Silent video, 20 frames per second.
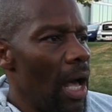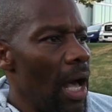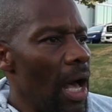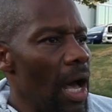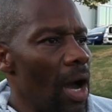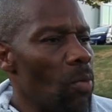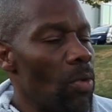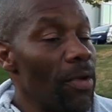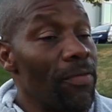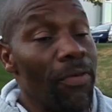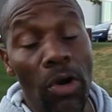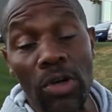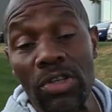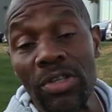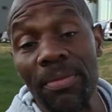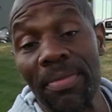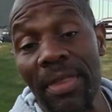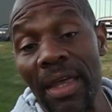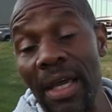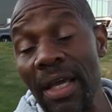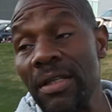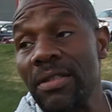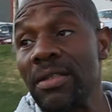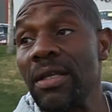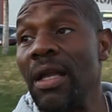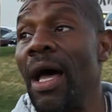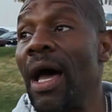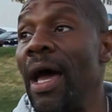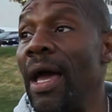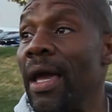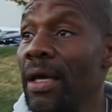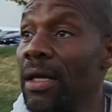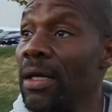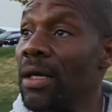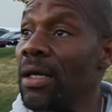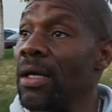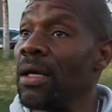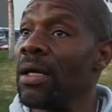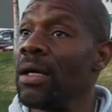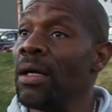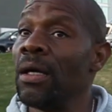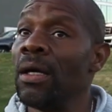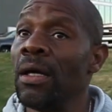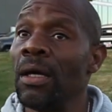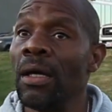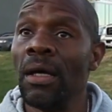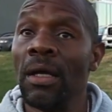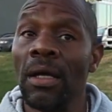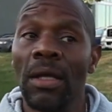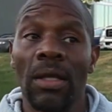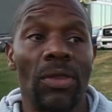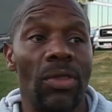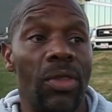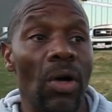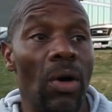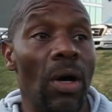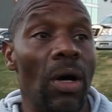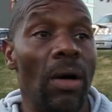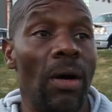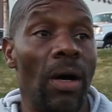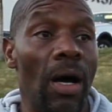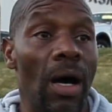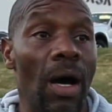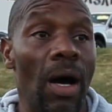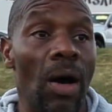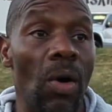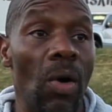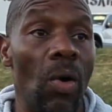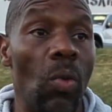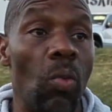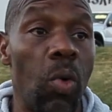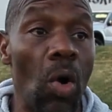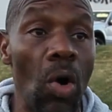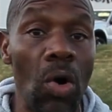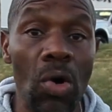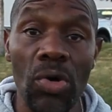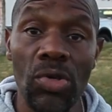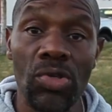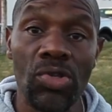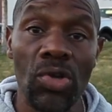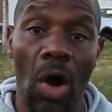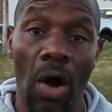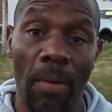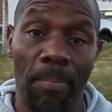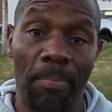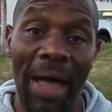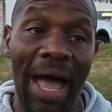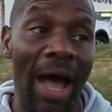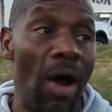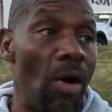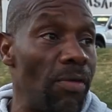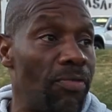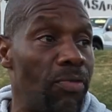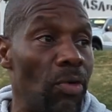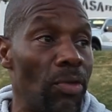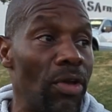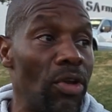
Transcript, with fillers: Uh, we've heard some things like the uh, words are powerful.